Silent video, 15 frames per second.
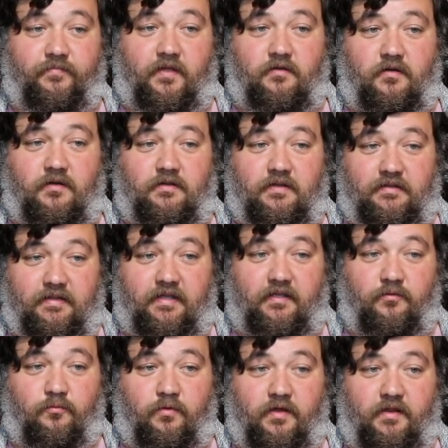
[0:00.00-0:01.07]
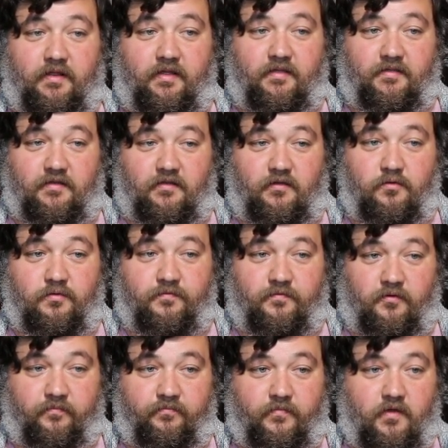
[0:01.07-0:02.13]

and you're going to delete what isn't useful.